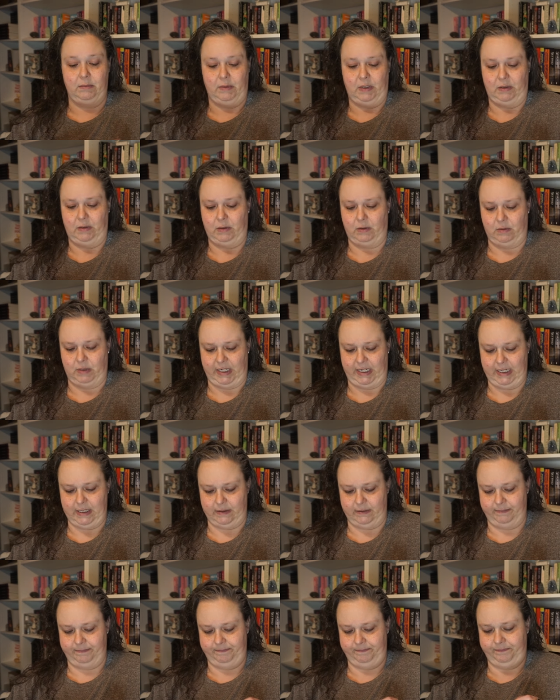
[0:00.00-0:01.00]
a little
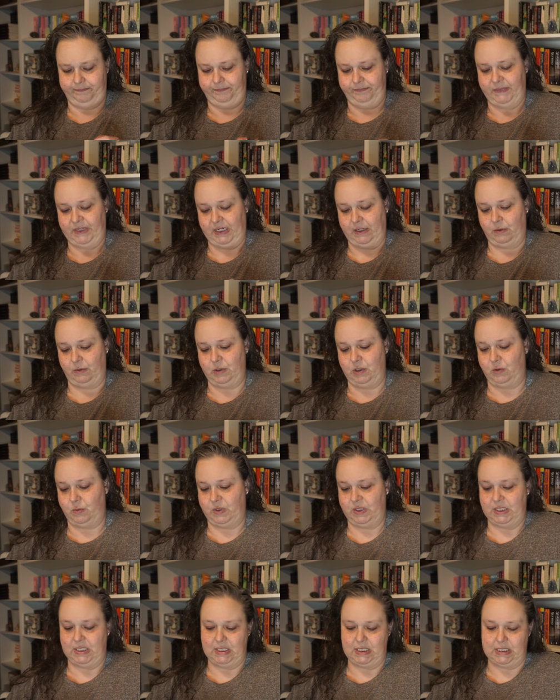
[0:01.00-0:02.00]
item. I don't know
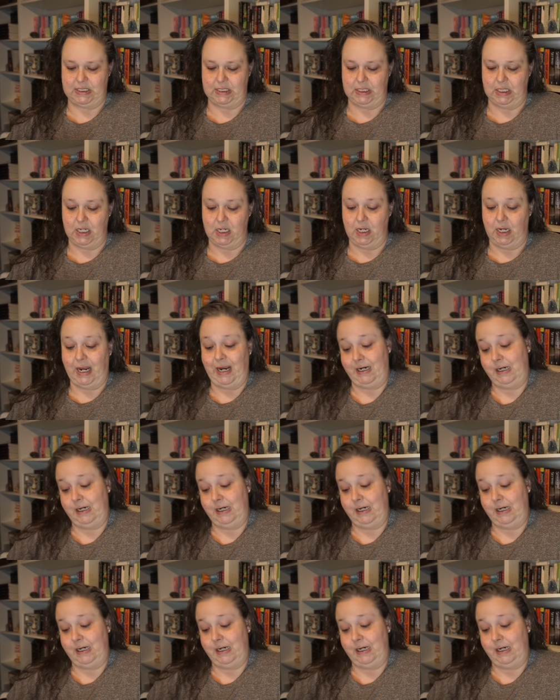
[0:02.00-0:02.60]
what this, I